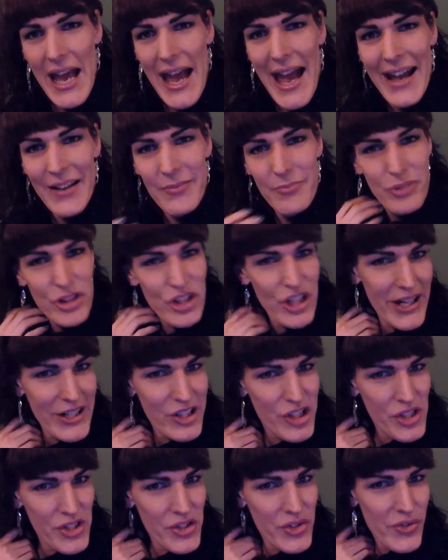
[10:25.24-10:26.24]
and
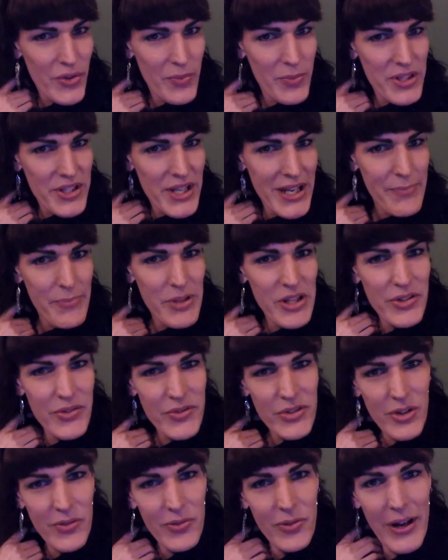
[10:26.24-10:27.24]
projections from the same piece
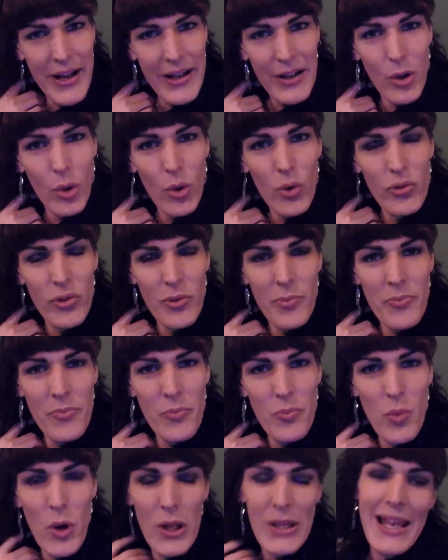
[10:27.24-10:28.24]
of software, all
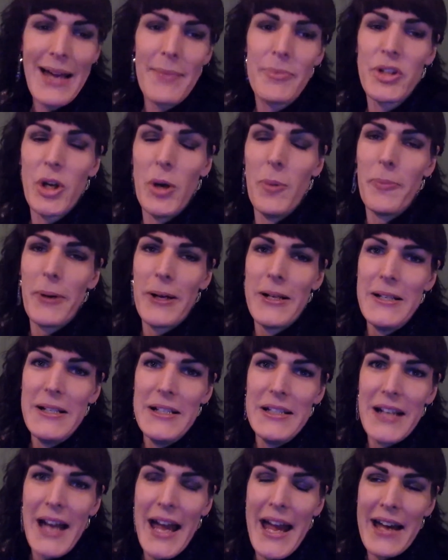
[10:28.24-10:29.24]
from one laptop.
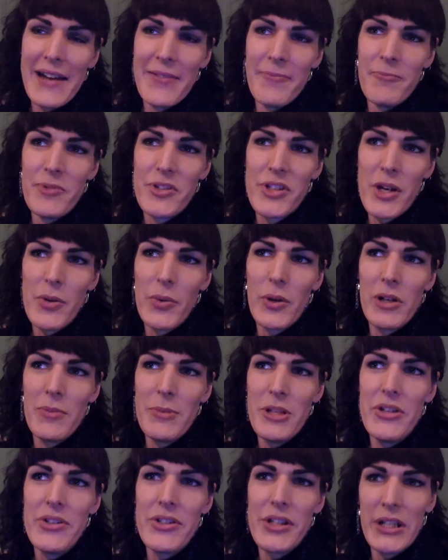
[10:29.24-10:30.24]
So we're going to
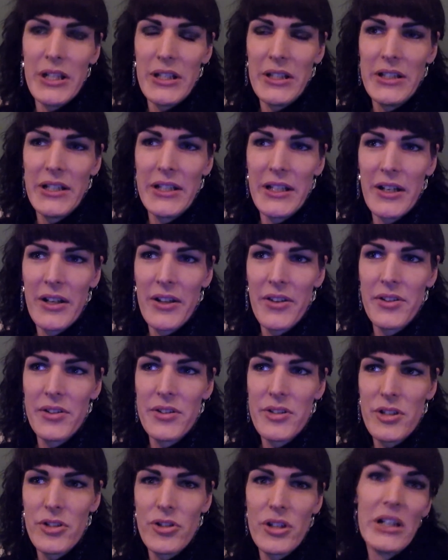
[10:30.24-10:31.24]
be using it in King Arthur
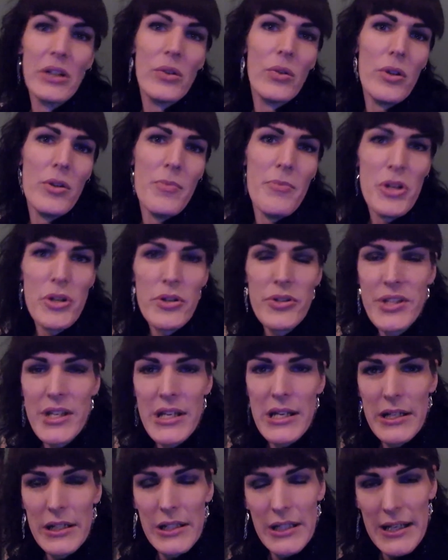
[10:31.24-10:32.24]
to trigger all the
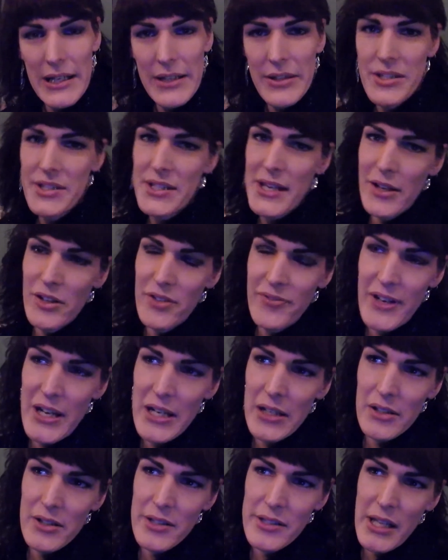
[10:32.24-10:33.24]
music and the sound
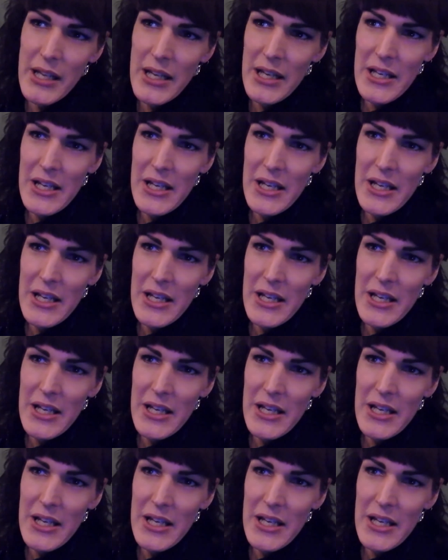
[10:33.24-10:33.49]
effects